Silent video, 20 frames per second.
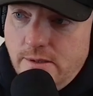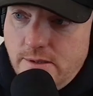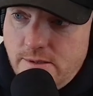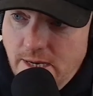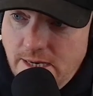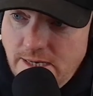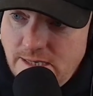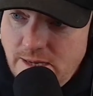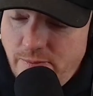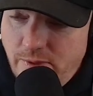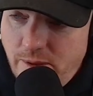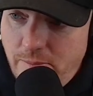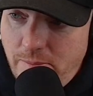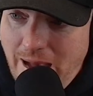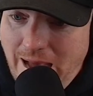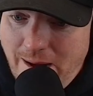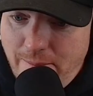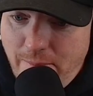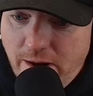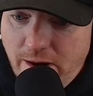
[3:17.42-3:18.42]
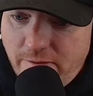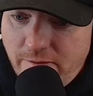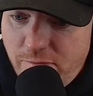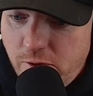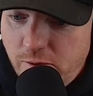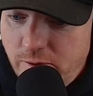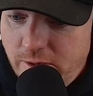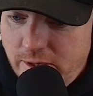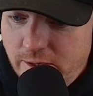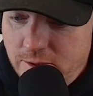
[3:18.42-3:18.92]
Say something bad about a
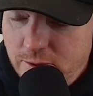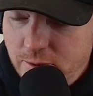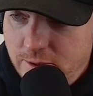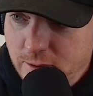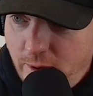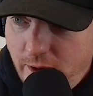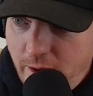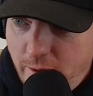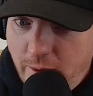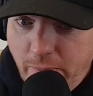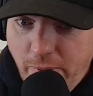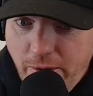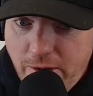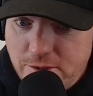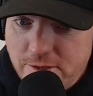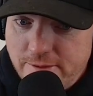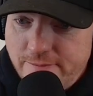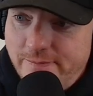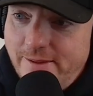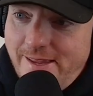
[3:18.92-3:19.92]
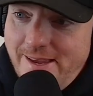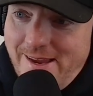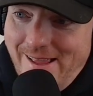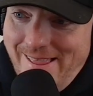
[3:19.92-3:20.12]
four runner to a Toyota person.